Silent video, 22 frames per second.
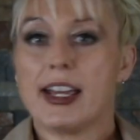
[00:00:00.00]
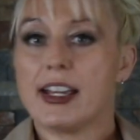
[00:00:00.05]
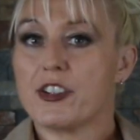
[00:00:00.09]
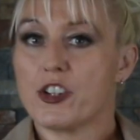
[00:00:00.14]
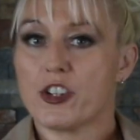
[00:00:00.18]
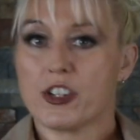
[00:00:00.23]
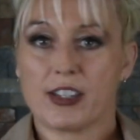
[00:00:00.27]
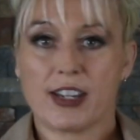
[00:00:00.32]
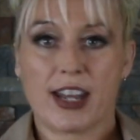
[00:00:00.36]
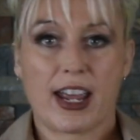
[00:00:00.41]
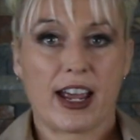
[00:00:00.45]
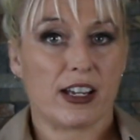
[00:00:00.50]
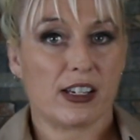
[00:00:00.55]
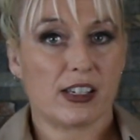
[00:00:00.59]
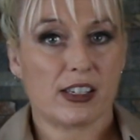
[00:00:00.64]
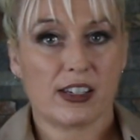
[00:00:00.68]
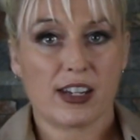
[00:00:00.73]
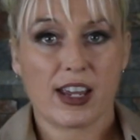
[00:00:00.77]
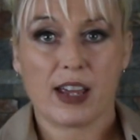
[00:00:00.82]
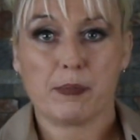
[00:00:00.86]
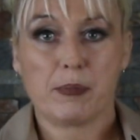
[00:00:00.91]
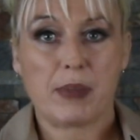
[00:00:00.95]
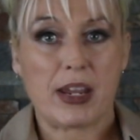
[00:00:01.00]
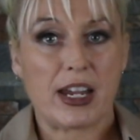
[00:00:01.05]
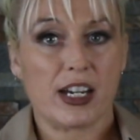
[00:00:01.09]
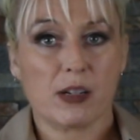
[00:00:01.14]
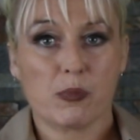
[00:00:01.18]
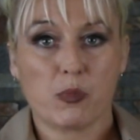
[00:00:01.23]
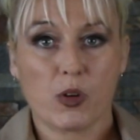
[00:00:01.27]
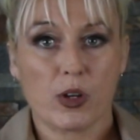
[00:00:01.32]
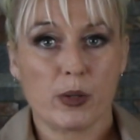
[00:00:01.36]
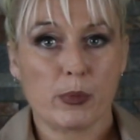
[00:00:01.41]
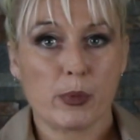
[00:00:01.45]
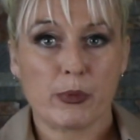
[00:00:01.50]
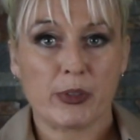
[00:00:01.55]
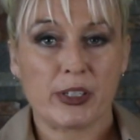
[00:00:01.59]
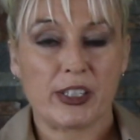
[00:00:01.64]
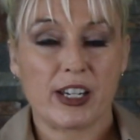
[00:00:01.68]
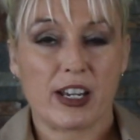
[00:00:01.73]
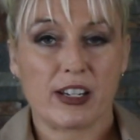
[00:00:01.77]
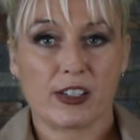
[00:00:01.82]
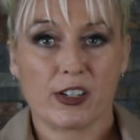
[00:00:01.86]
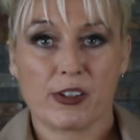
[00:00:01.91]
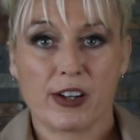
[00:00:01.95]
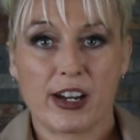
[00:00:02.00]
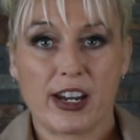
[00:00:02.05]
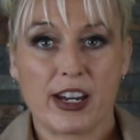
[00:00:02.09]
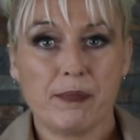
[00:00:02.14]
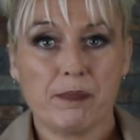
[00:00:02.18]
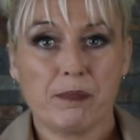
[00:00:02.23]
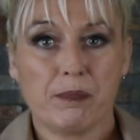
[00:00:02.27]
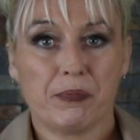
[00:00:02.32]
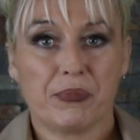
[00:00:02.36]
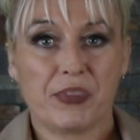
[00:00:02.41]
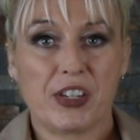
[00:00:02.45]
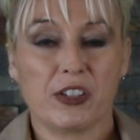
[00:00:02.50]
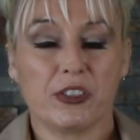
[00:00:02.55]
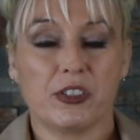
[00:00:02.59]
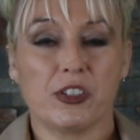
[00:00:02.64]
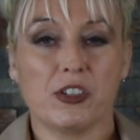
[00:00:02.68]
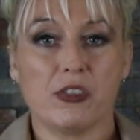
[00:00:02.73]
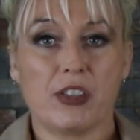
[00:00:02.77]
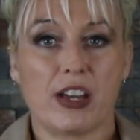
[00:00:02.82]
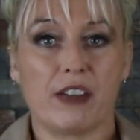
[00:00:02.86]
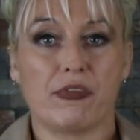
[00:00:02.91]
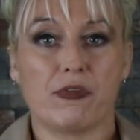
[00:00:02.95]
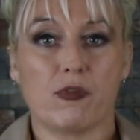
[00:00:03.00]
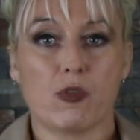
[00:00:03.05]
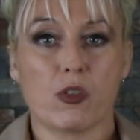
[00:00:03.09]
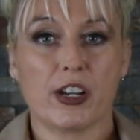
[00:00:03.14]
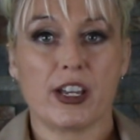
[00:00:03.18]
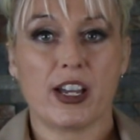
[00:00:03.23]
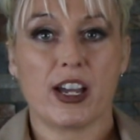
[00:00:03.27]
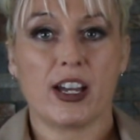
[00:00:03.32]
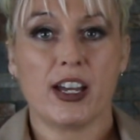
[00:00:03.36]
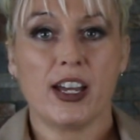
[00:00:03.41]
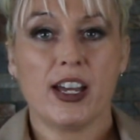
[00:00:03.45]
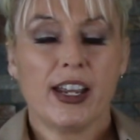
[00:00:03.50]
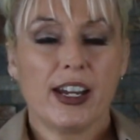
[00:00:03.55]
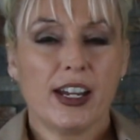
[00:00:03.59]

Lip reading: Just ask to make an appointment with Desiree. They'll do that for you.